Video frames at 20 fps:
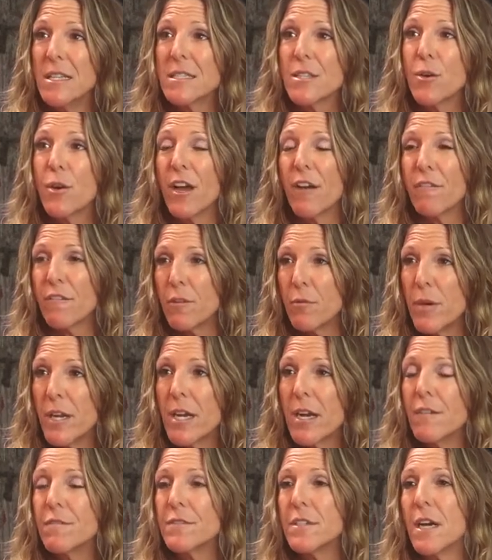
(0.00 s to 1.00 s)
So every
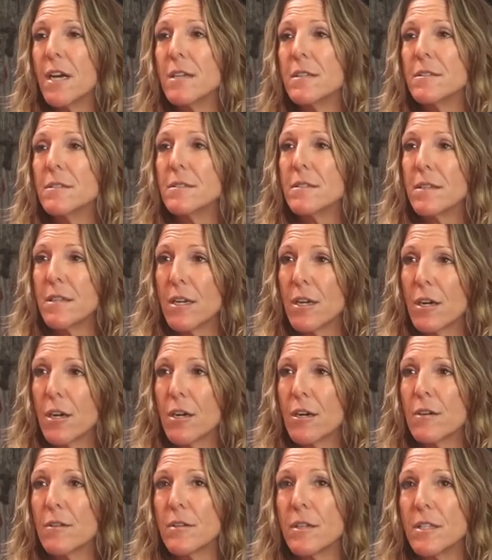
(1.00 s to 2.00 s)
week I've done
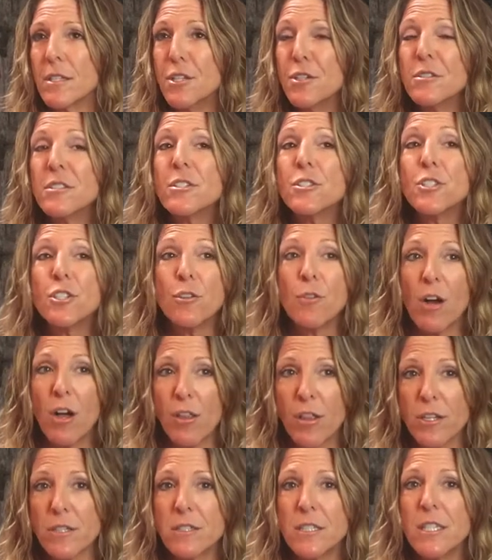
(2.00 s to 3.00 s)
their, used to do
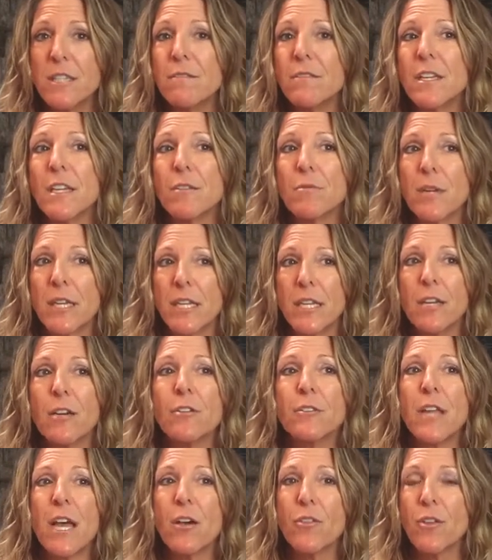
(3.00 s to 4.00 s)
all their TV and
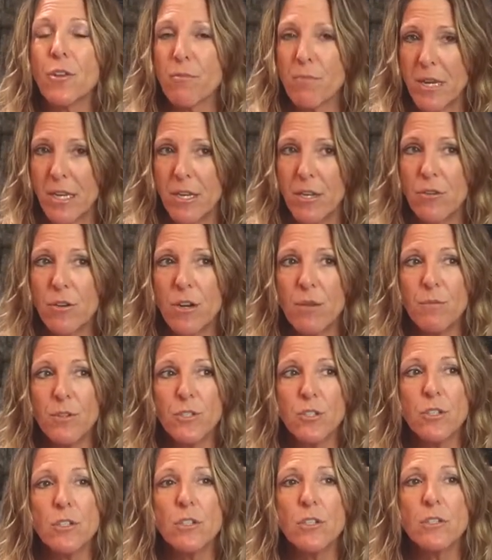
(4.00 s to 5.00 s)
radio, now their radio
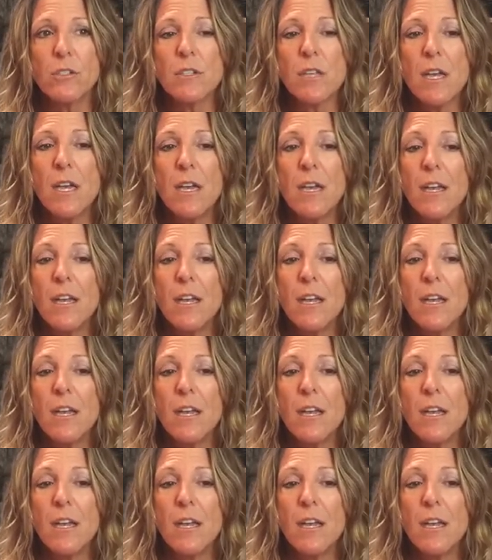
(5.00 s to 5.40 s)
commercials.